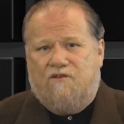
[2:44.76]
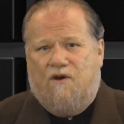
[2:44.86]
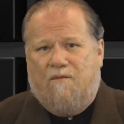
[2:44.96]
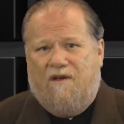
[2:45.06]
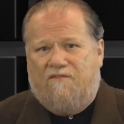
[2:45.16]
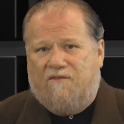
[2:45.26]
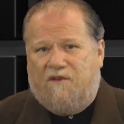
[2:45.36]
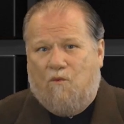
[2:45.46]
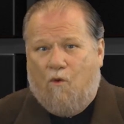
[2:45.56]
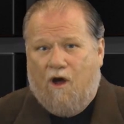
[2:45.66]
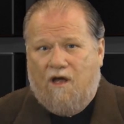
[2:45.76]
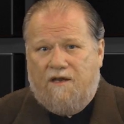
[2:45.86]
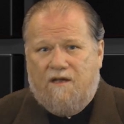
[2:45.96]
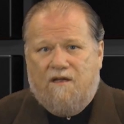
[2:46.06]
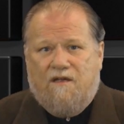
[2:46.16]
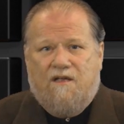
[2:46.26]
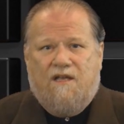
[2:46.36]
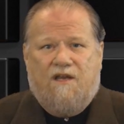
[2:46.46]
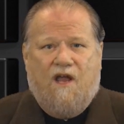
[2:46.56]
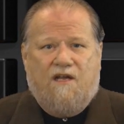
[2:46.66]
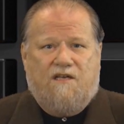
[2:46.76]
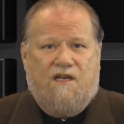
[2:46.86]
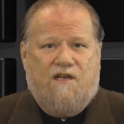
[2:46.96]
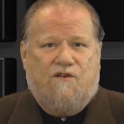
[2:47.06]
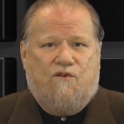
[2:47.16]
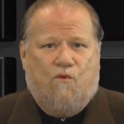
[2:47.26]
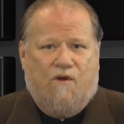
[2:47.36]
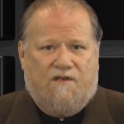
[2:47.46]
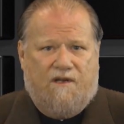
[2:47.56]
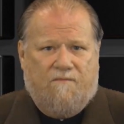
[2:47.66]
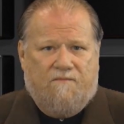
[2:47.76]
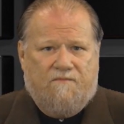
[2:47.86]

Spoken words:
Jeremiah 51, 19 and 20,